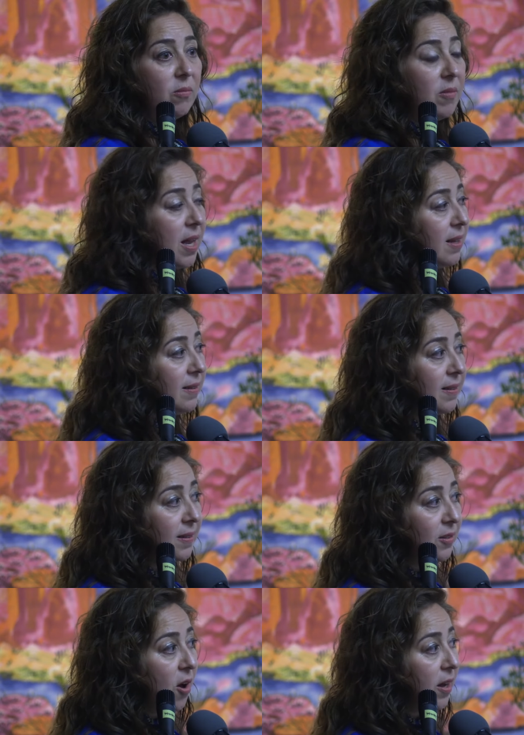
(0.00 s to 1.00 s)
that it's
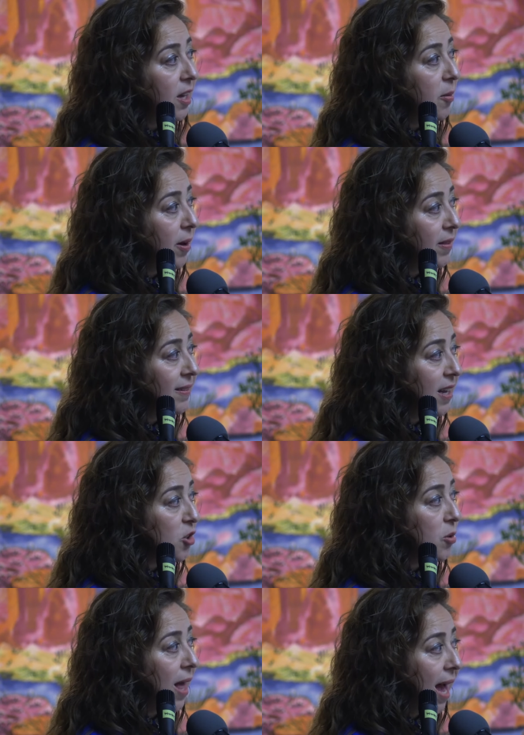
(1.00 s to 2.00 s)
talking about the
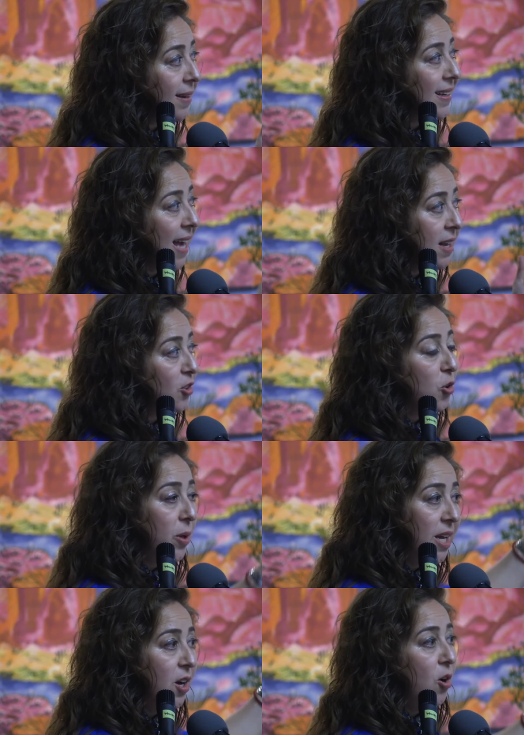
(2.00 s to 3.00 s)
sexual act again. So
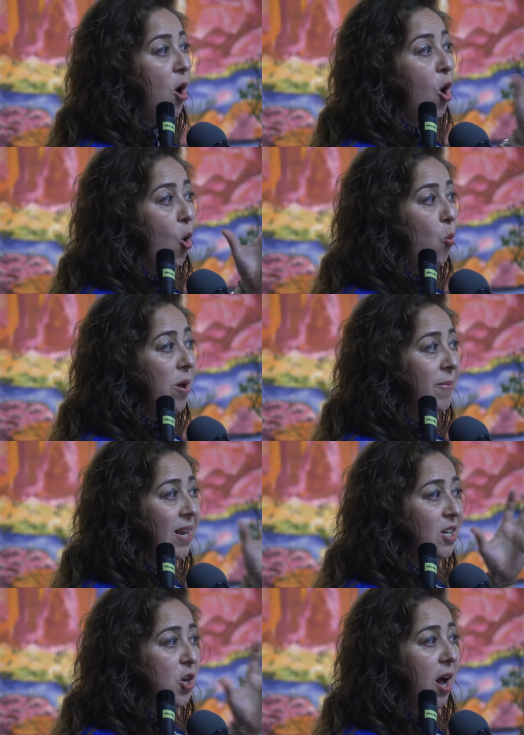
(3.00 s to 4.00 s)
here,
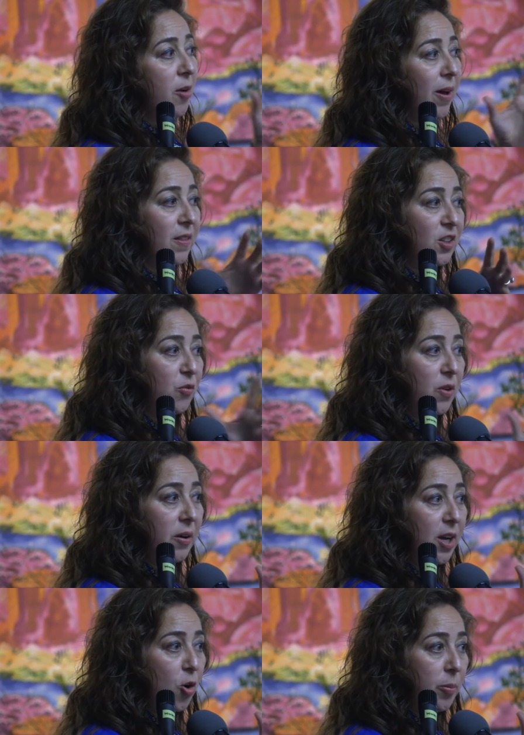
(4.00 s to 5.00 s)
women talk about this
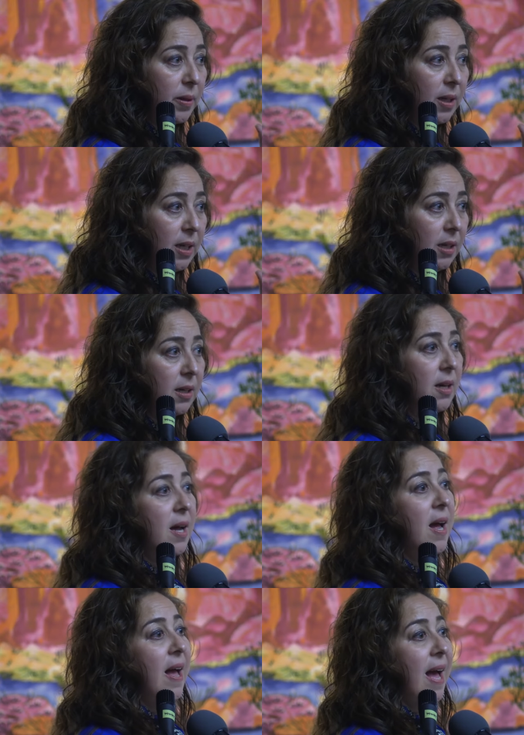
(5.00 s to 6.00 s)
very openly
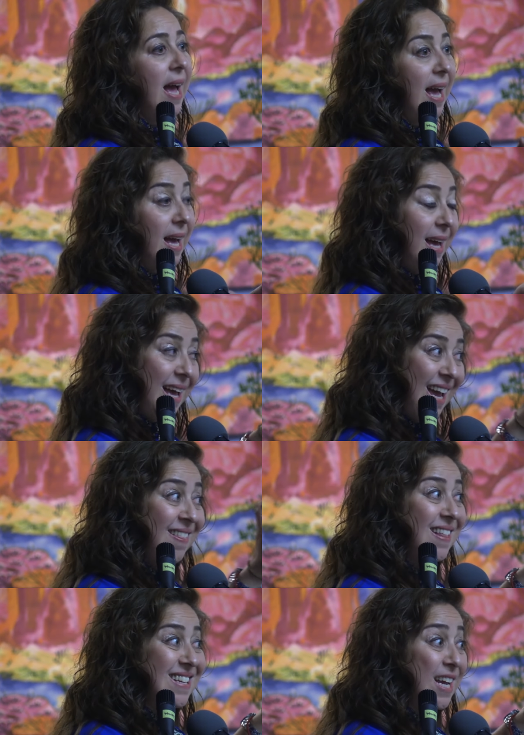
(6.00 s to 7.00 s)

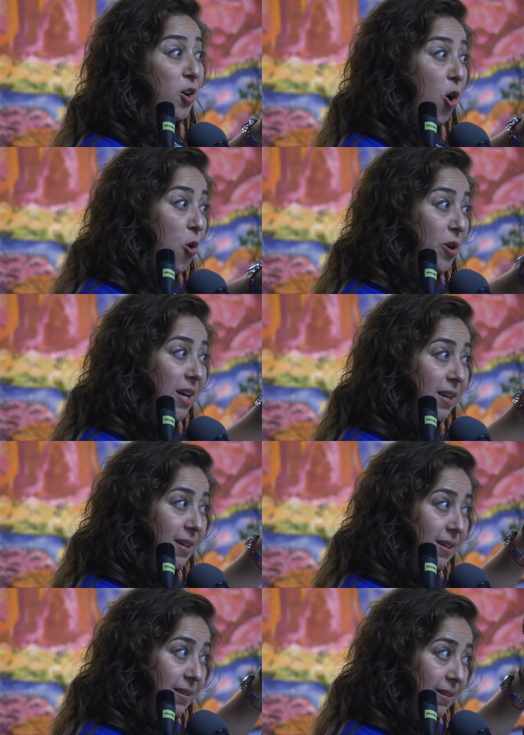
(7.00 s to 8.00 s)
in these encoded
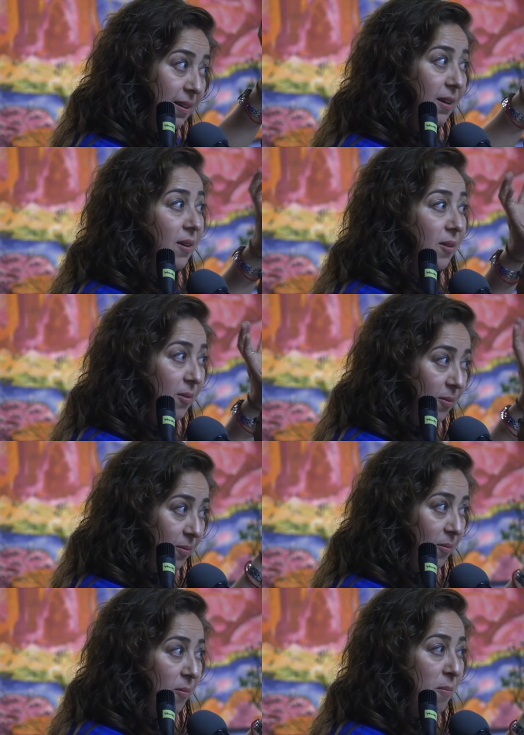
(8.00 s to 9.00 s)

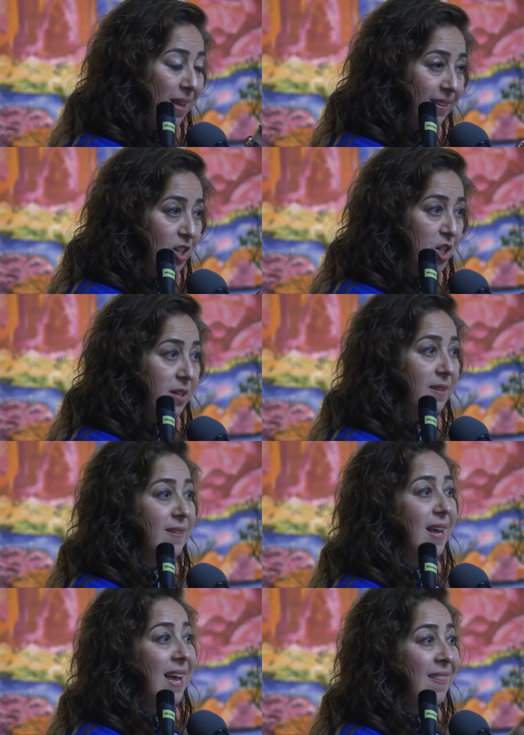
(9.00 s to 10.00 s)
messages,
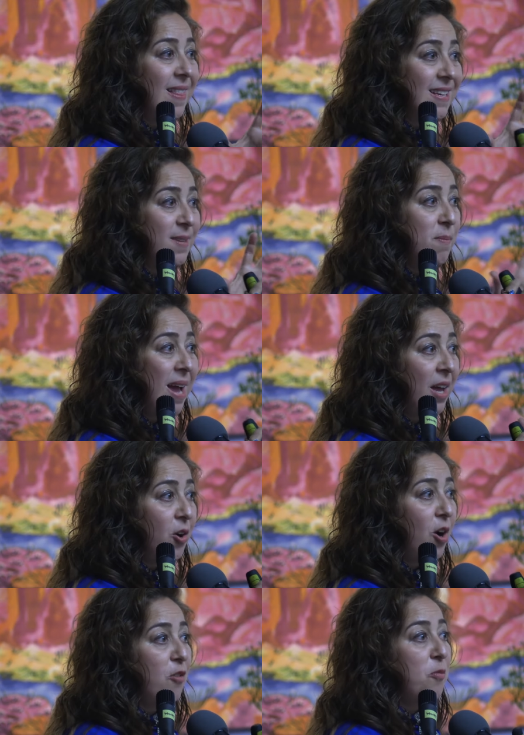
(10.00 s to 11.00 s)
in this
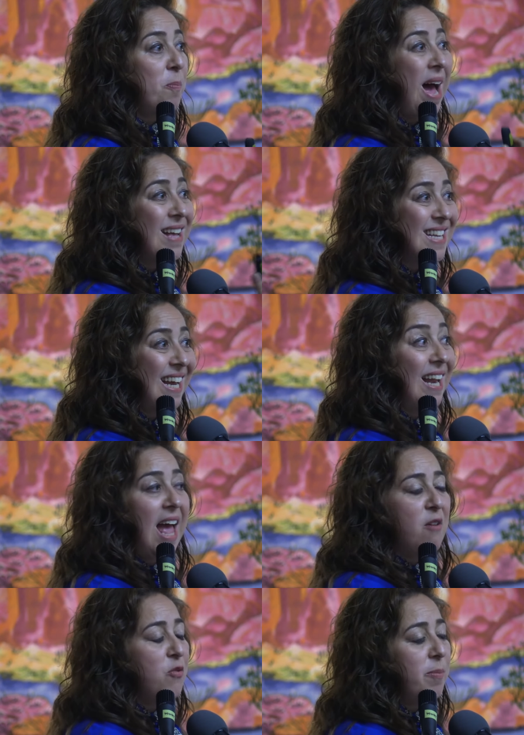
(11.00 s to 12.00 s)
manner of passing it.
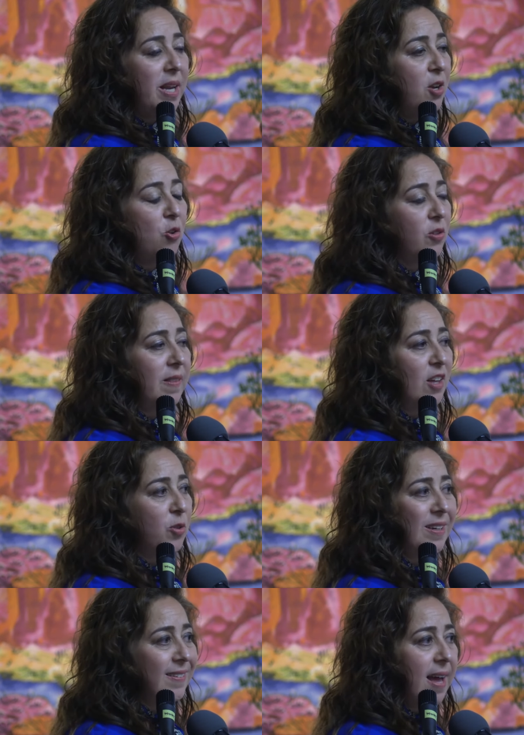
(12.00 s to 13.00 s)
Everybody knows that that's
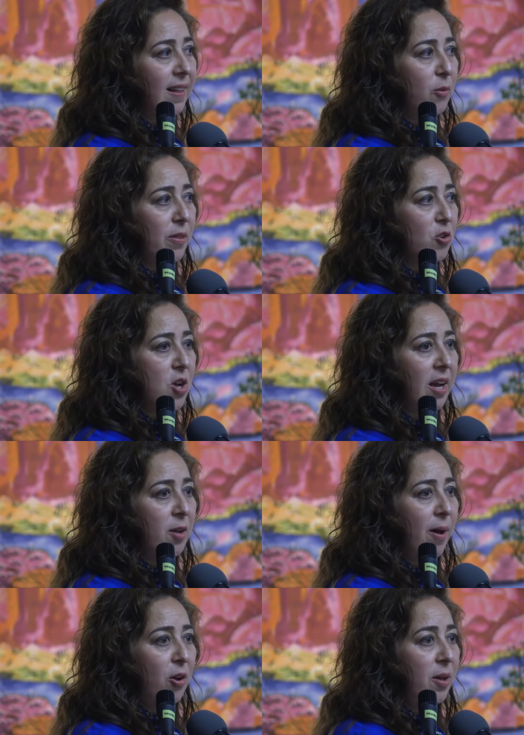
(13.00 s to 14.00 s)
exactly what they're talking
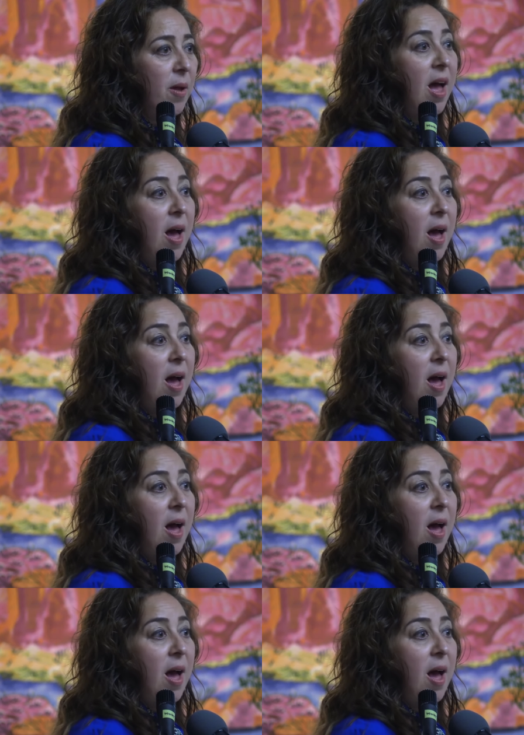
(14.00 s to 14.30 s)
about it.